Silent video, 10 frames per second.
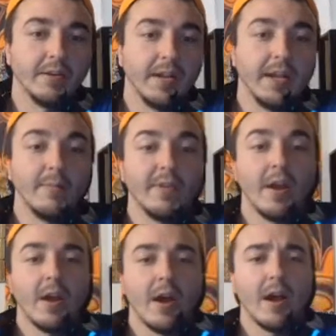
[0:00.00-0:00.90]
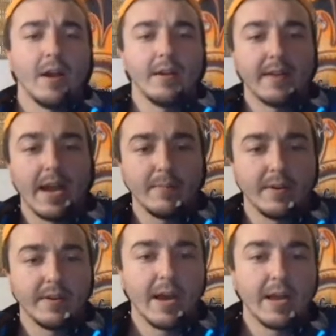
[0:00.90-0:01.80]
Games. Time
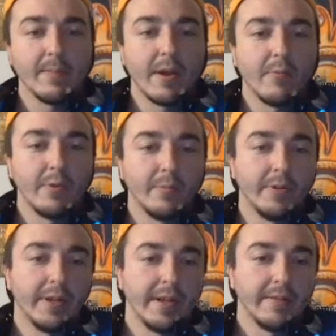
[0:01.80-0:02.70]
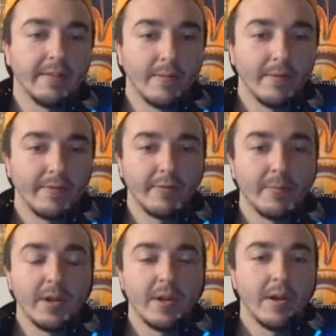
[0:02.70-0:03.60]
to time I will play some of
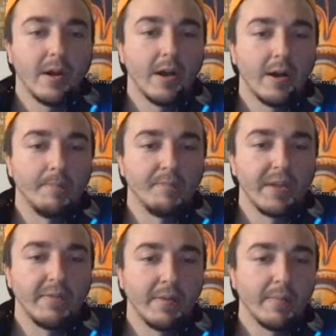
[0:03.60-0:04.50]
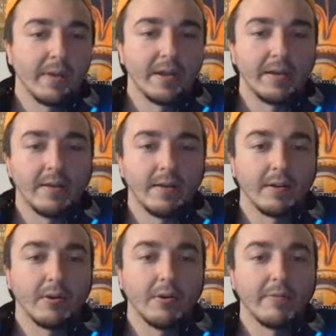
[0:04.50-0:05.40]
them. If I'm like a
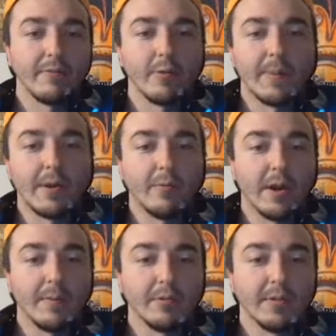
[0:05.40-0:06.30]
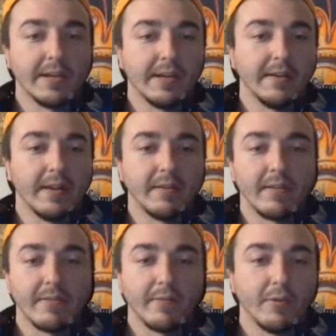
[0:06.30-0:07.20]
current format where I'm collecting deck
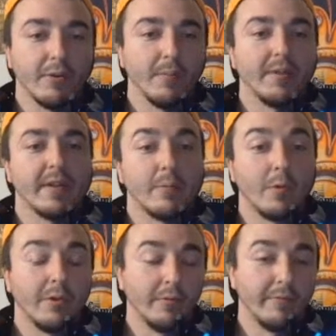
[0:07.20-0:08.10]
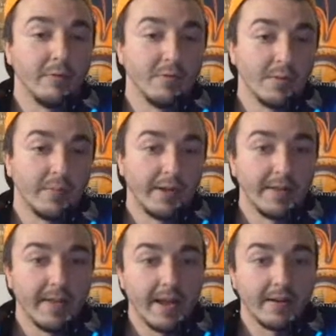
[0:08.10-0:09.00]
lists for tournaments, I will refuse to play
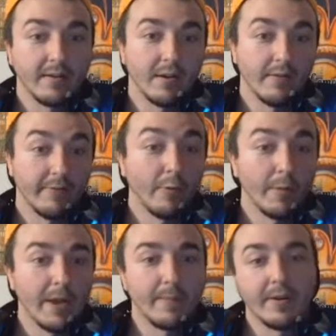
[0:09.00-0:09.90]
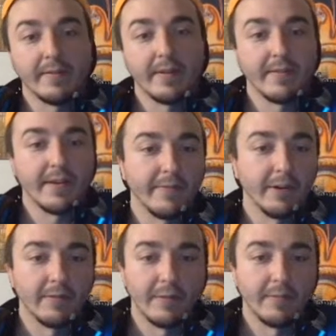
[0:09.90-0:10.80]
in that format because that's not
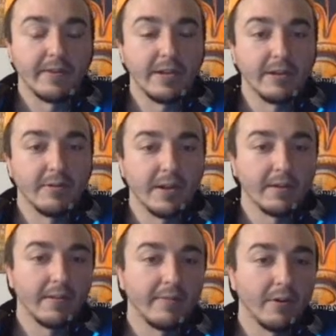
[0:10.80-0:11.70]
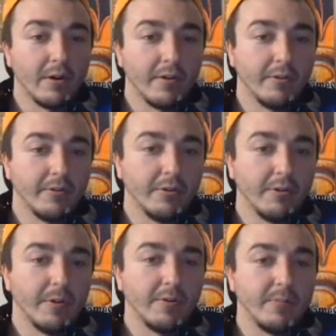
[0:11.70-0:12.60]
if I'm seeing your deck list for other
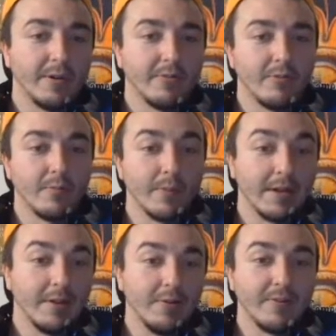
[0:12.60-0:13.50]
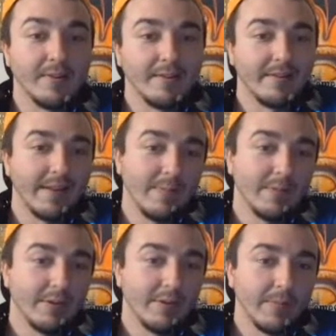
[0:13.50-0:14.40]
tournaments because you might use it in the same
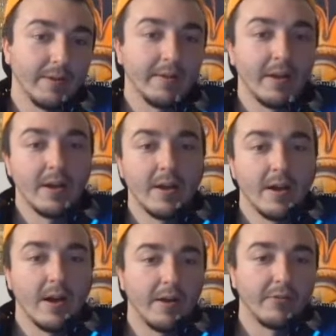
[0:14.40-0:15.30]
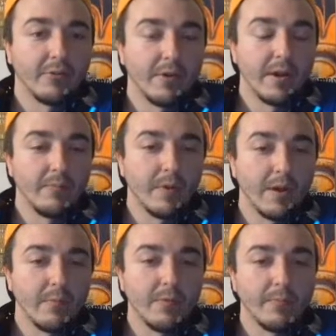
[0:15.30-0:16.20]
tournament. So
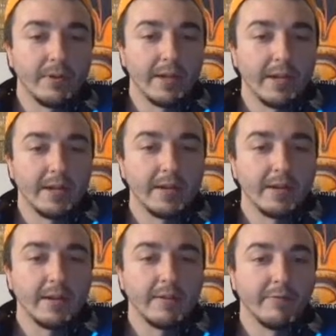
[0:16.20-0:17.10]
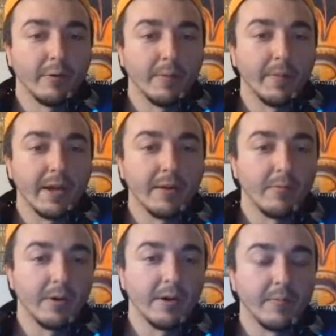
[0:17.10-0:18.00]
I won't play in a format
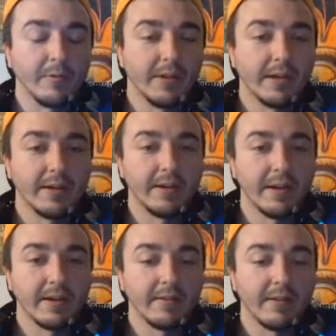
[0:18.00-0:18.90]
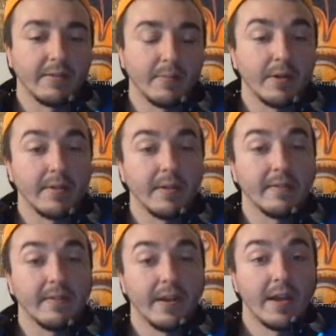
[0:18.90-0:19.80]
where I'm collecting deck lists, but
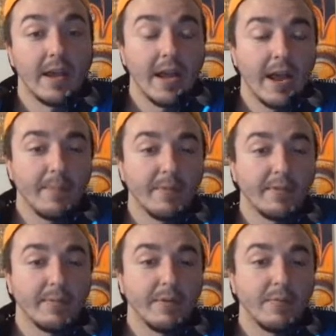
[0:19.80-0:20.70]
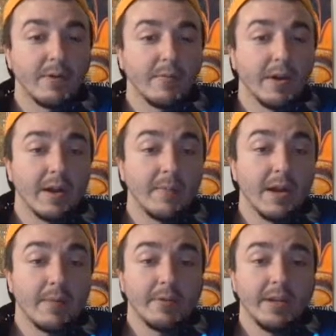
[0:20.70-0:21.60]
this happens to be one where I'm
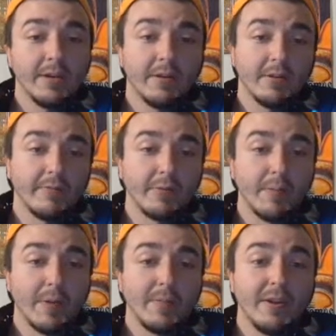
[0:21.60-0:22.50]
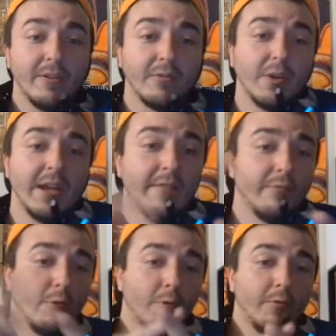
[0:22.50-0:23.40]
not playing current format because we
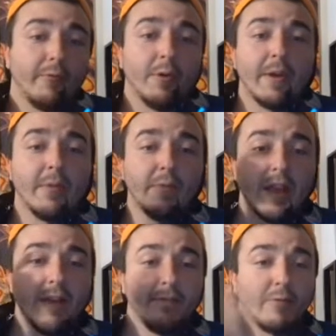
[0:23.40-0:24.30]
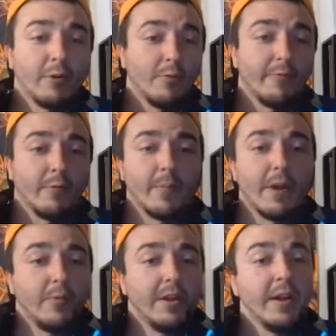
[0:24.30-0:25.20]
have rogue format, we have goat
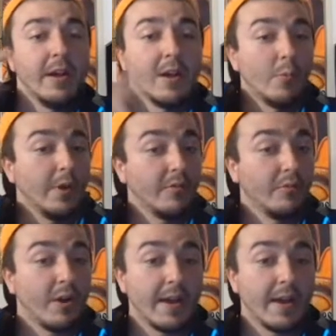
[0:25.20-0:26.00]
format, we will run